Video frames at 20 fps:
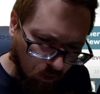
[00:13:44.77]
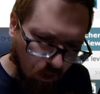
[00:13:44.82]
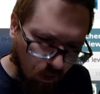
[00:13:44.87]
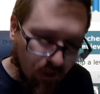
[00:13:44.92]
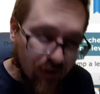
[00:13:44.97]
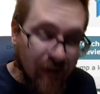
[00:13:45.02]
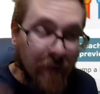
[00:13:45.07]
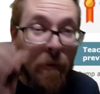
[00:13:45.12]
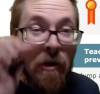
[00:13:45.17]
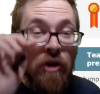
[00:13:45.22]

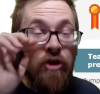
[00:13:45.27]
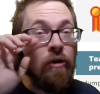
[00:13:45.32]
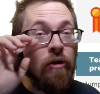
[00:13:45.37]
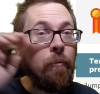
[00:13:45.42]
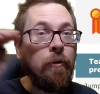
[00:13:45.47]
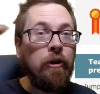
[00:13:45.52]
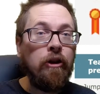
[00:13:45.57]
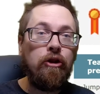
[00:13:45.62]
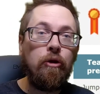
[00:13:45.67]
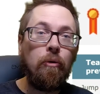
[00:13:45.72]
Especially
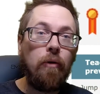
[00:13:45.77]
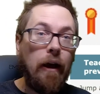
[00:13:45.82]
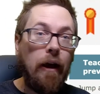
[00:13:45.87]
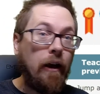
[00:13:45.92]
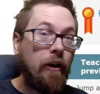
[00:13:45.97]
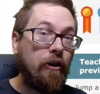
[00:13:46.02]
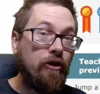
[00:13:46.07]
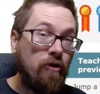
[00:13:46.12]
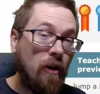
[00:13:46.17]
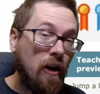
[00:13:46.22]
when you do like
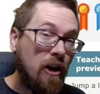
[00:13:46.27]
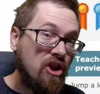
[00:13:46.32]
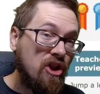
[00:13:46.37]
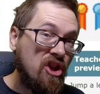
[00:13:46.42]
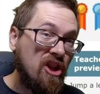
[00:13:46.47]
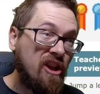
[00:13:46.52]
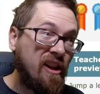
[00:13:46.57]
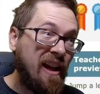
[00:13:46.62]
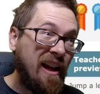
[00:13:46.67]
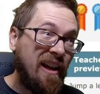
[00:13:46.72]

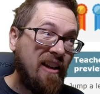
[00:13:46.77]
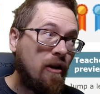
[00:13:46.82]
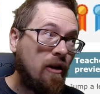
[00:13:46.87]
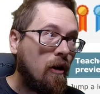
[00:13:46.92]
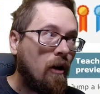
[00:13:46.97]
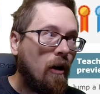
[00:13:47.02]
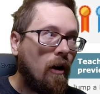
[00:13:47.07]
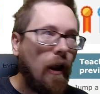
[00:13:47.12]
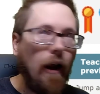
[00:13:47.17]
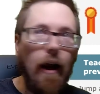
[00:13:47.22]
construction and
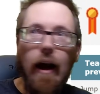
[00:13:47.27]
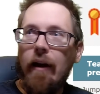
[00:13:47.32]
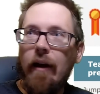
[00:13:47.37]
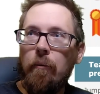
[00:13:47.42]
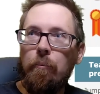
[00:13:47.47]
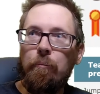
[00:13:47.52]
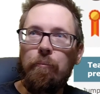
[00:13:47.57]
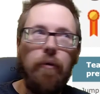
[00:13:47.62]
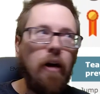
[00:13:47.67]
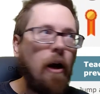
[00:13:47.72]
like
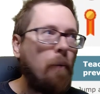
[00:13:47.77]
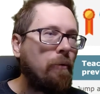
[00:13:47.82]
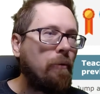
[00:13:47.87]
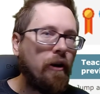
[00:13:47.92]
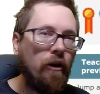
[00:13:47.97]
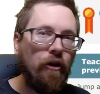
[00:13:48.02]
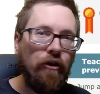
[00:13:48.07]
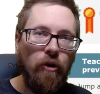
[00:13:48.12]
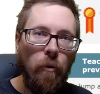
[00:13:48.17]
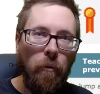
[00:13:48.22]
a couple of
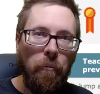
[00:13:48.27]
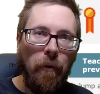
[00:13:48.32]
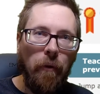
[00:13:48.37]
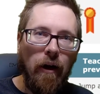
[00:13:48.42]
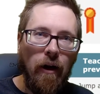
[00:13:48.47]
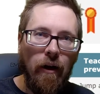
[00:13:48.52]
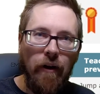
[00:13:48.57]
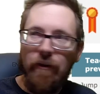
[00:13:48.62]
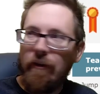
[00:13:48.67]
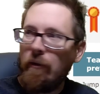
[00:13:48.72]
years ago with my
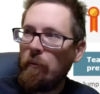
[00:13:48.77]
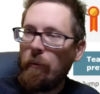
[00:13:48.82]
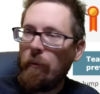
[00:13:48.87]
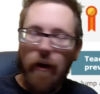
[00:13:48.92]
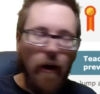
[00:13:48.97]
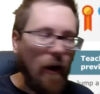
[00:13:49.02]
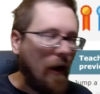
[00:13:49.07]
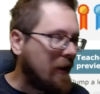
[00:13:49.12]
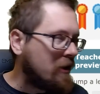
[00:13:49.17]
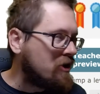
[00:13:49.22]
cousin,
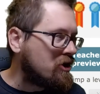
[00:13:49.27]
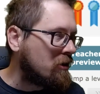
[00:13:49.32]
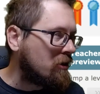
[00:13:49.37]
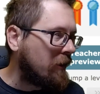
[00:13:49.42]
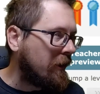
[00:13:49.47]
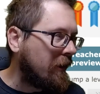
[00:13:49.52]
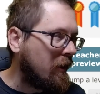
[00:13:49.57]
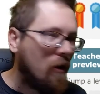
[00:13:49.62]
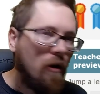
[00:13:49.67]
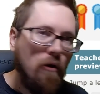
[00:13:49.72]
we
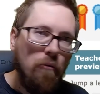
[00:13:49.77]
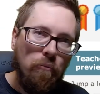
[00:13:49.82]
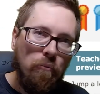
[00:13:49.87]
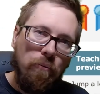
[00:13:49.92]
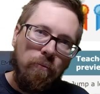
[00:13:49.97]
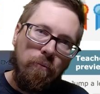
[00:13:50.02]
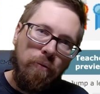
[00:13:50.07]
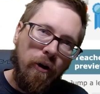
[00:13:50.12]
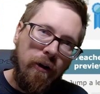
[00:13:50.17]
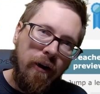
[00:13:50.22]
actually
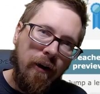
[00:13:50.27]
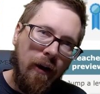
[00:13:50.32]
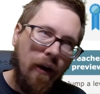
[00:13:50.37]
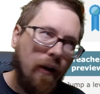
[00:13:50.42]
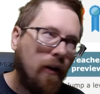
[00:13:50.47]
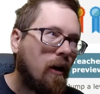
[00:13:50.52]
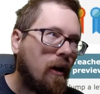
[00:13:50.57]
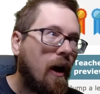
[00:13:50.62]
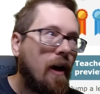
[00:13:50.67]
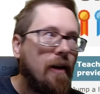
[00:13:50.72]
put in
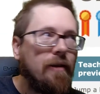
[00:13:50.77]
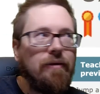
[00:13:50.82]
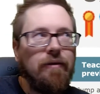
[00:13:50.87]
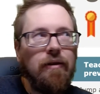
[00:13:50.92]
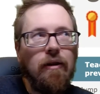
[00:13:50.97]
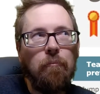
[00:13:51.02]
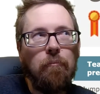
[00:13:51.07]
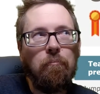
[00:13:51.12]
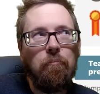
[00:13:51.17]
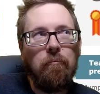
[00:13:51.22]
a
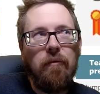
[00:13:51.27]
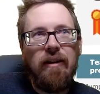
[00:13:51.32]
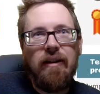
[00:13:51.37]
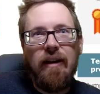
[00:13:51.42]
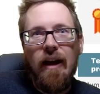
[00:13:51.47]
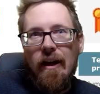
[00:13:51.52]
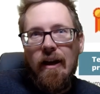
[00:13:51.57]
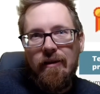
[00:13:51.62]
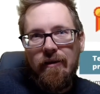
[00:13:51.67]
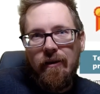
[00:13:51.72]
custom
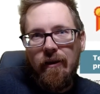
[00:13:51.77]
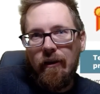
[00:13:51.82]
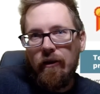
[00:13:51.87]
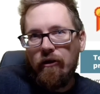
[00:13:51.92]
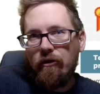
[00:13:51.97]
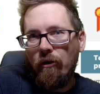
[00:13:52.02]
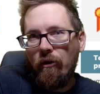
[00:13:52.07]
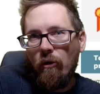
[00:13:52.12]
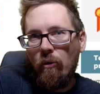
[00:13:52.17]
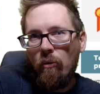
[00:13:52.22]
desk
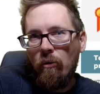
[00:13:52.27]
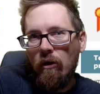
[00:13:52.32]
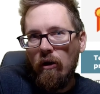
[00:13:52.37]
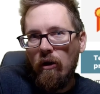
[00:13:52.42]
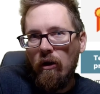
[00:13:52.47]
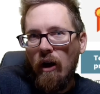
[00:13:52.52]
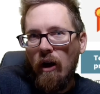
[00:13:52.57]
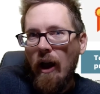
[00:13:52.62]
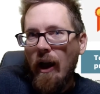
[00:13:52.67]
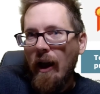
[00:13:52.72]
into the
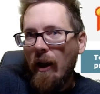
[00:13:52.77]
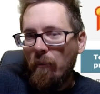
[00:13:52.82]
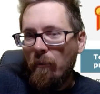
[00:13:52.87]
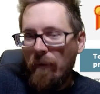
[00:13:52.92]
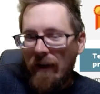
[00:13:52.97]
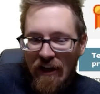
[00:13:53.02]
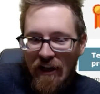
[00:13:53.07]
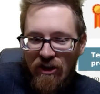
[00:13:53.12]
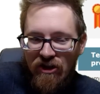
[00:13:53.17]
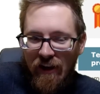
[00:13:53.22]
corner, and
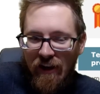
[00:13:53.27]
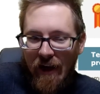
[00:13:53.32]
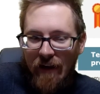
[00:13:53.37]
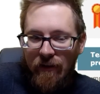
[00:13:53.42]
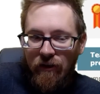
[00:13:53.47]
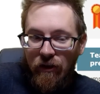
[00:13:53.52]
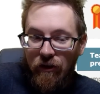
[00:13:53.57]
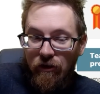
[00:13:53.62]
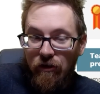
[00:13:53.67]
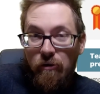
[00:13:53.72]
we actually
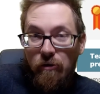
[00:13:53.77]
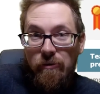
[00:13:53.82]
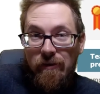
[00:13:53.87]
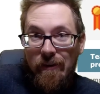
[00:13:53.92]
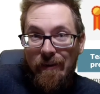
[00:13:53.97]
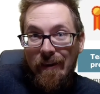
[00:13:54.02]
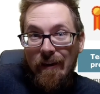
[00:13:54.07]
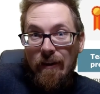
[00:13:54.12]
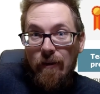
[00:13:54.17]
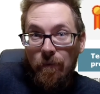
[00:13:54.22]
had to use
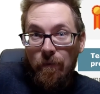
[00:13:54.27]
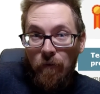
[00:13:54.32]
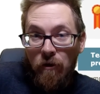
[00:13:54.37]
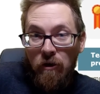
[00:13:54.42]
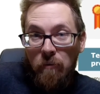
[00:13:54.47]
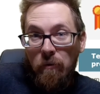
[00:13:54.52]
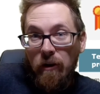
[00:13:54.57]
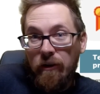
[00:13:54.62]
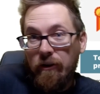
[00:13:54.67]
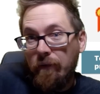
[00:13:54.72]
this
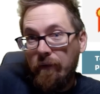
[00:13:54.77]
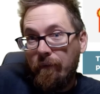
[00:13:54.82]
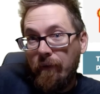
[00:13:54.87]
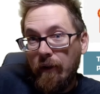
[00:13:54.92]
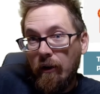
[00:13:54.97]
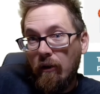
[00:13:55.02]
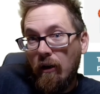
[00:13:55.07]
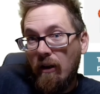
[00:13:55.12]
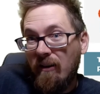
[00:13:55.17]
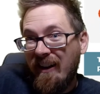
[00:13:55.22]
formula to
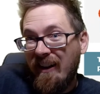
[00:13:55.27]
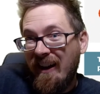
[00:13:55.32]
figure out